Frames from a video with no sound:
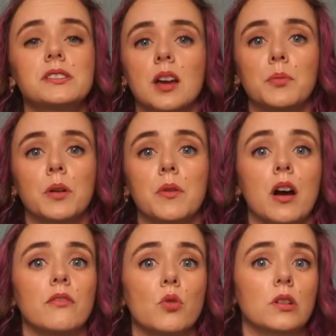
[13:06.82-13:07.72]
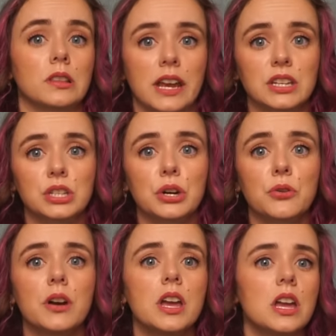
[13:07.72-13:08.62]
suburb of
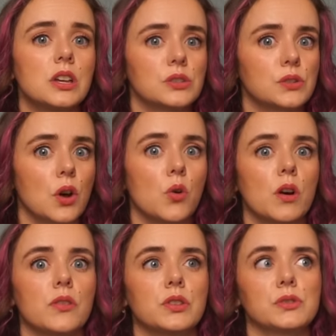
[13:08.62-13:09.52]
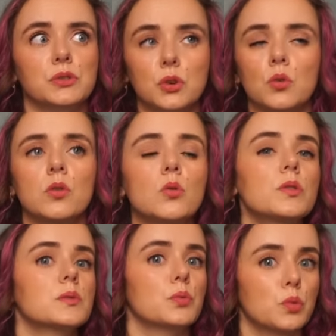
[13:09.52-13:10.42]
Orlando, so the school
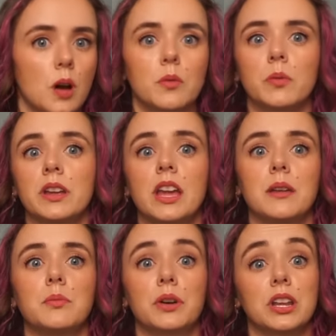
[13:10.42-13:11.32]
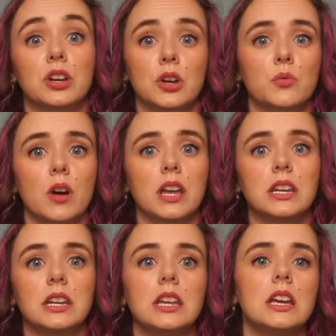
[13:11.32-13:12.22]
was probably a pretty good
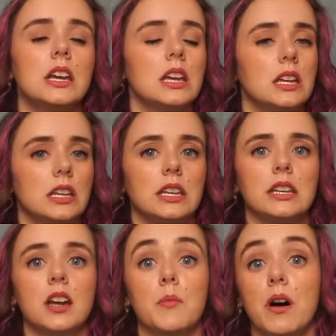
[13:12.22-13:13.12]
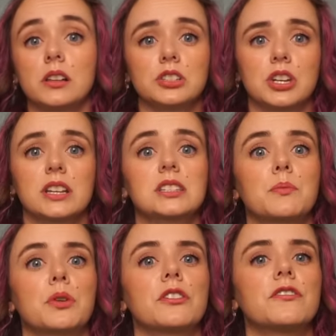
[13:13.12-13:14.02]
one. He
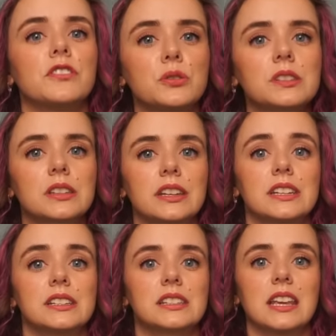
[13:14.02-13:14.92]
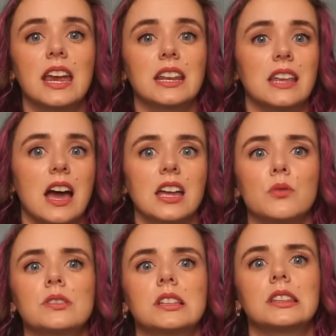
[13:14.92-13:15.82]
apologized profusely, saying that
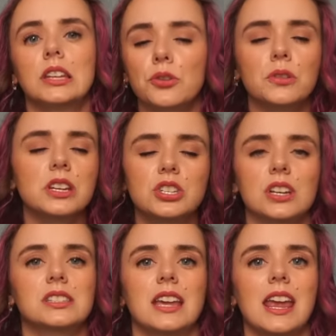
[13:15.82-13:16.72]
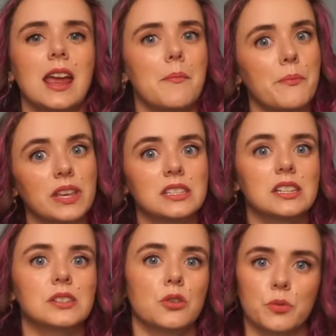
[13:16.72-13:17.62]
it was literally just a
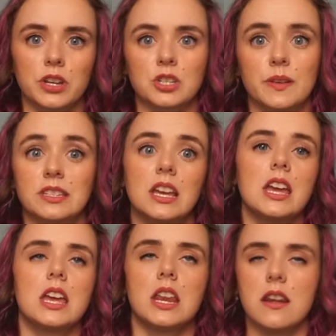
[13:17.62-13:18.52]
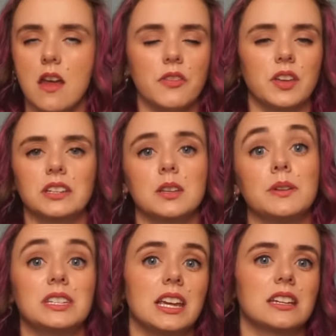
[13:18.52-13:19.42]
business arrangement, nothing to
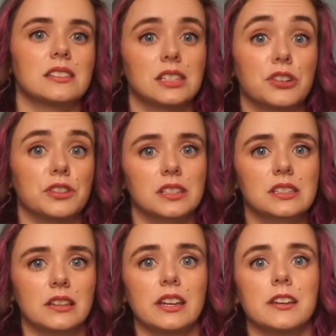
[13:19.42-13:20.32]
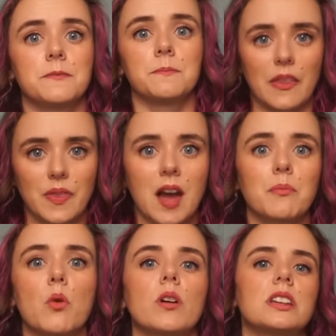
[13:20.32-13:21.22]
be taken seriously. At that
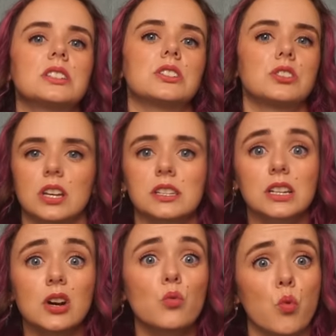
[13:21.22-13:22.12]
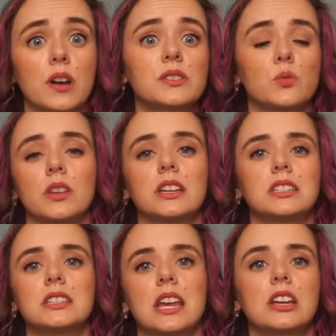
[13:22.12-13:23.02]
point, Jessica was willing
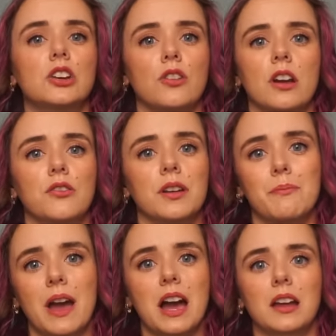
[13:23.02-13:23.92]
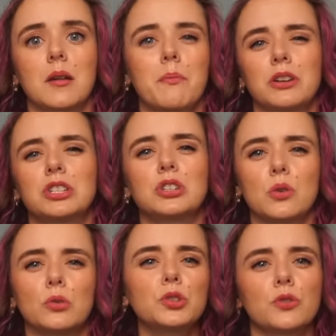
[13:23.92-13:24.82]
to take Gregory back, but she
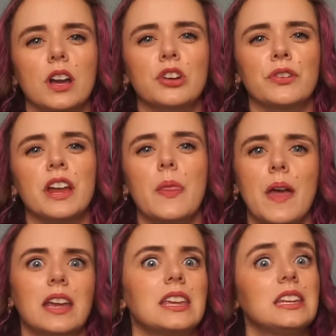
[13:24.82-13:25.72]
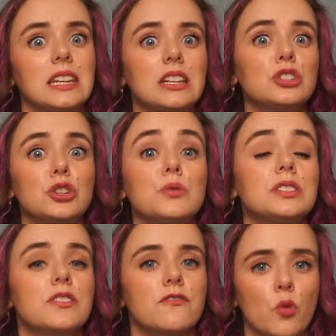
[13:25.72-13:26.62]
told Gregory that he needed to
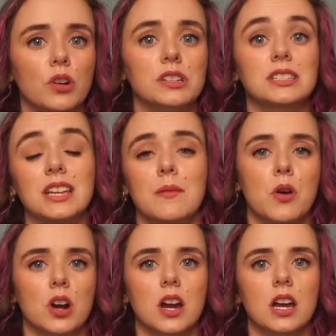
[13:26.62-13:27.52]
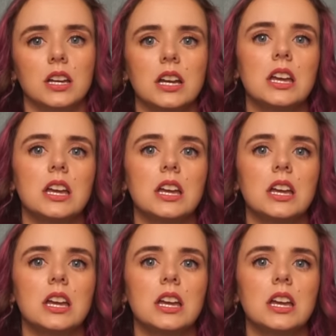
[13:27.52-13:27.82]
divorce Daimara.